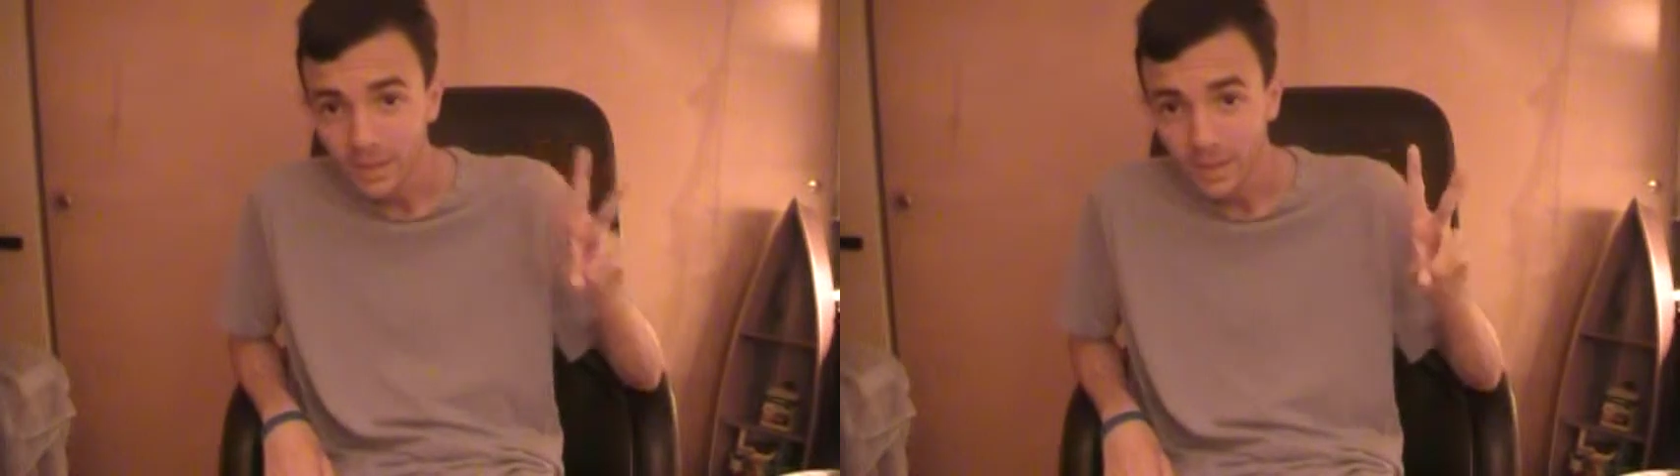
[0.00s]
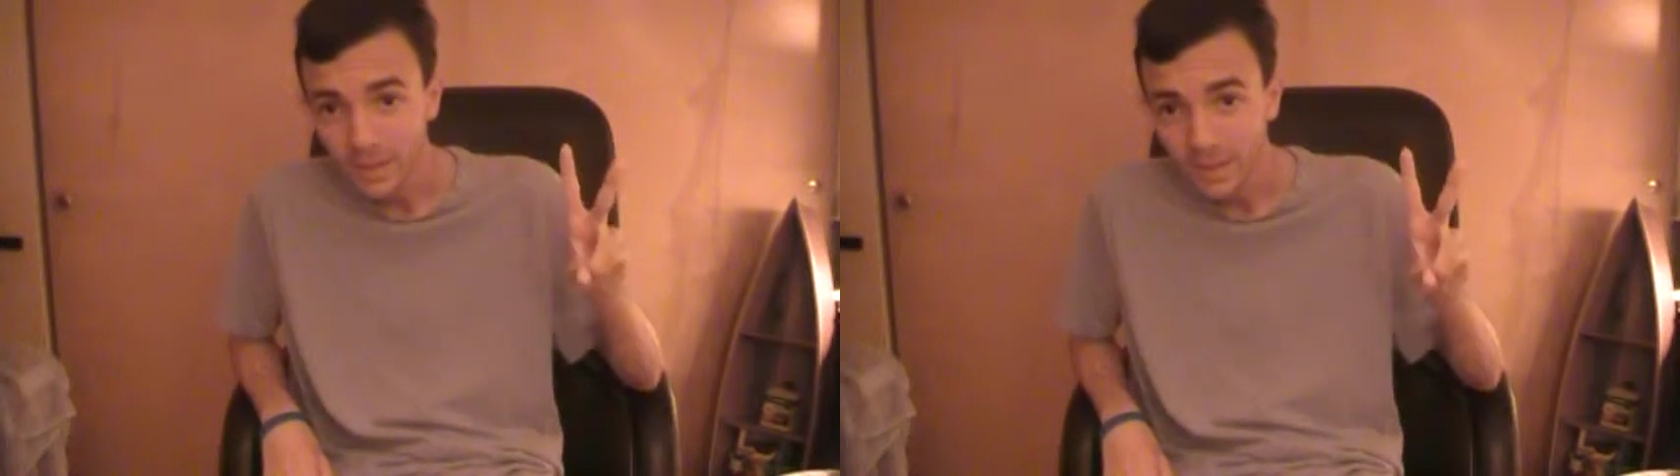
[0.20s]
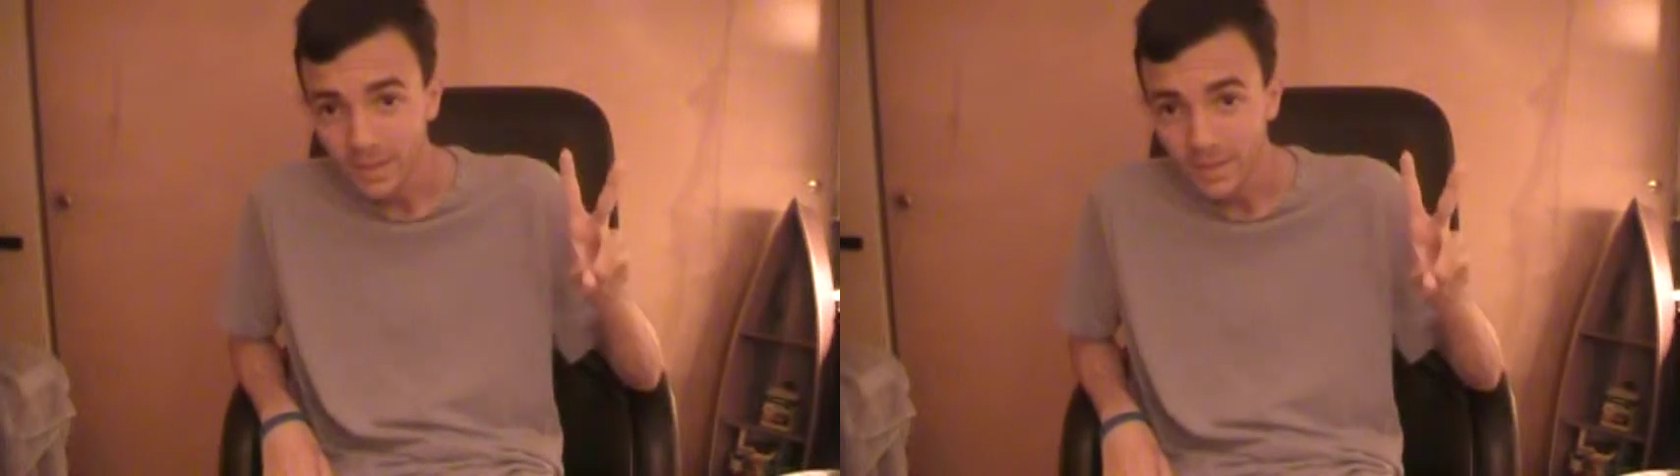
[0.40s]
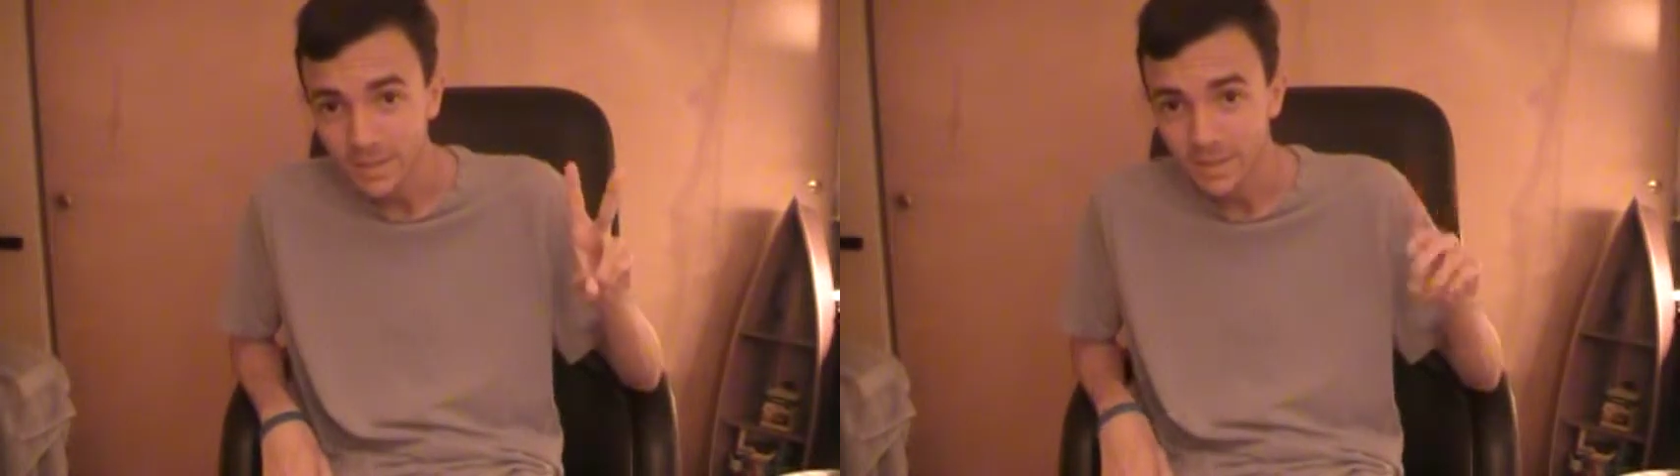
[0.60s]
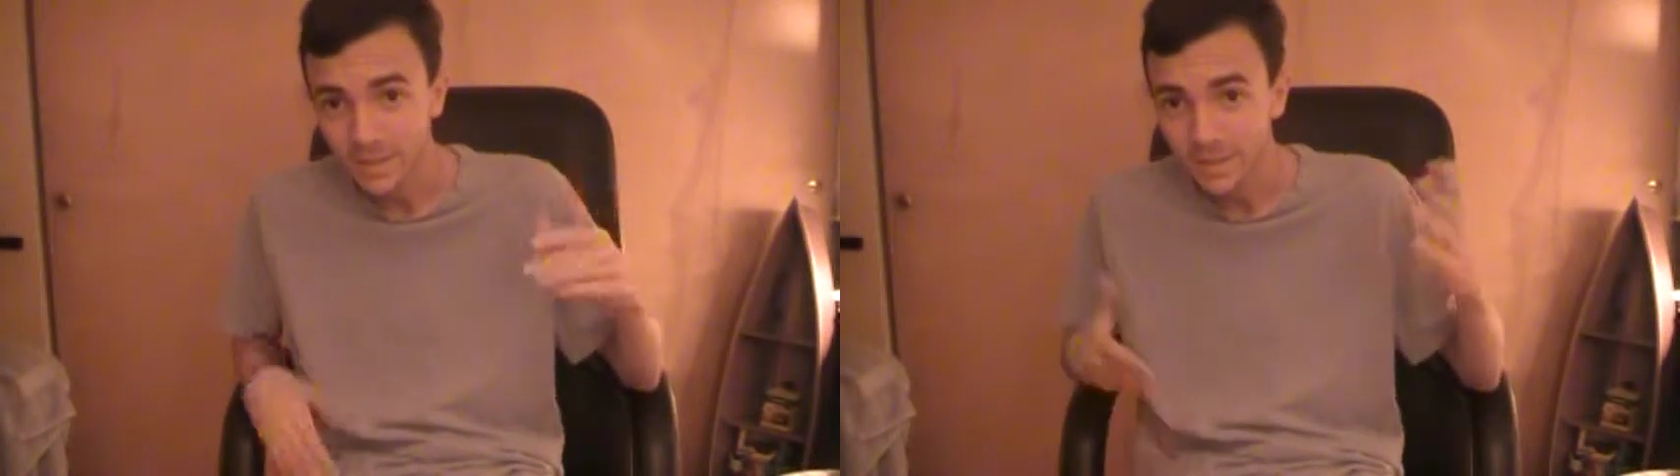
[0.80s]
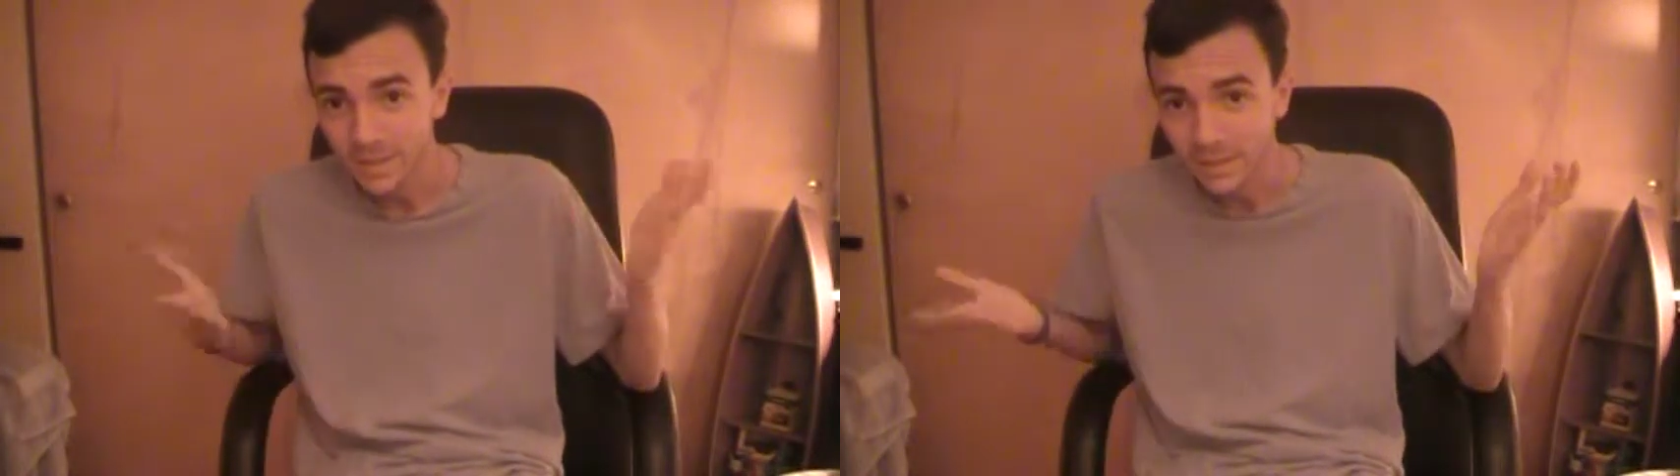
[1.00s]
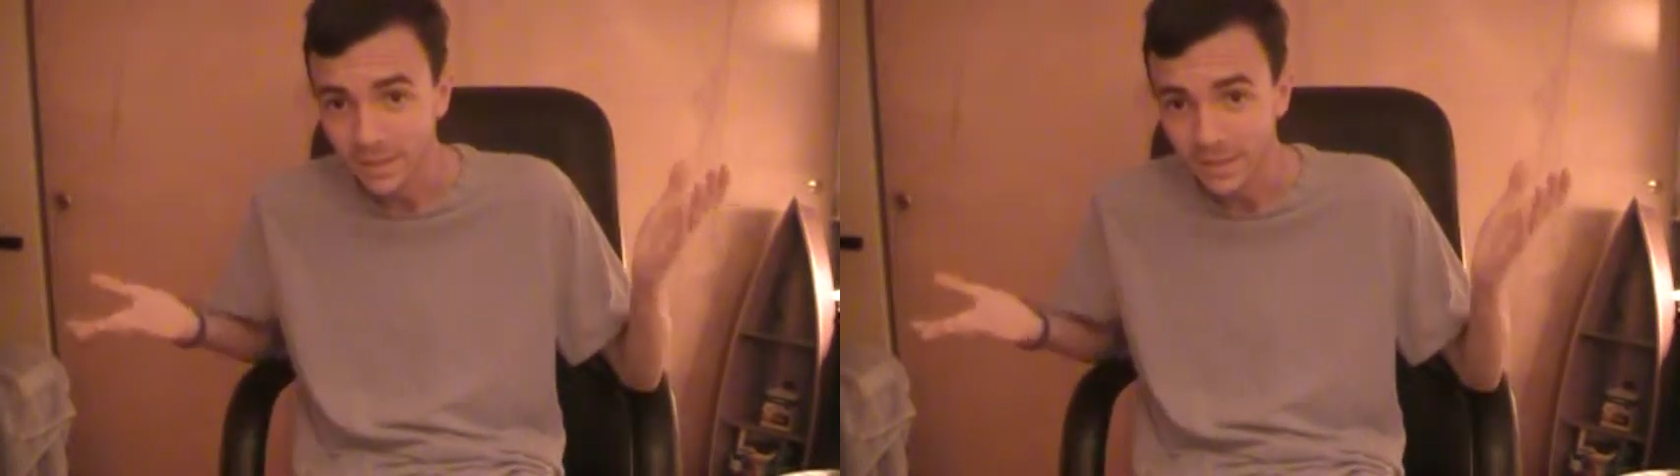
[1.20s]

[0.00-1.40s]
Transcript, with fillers: Hey guys, it's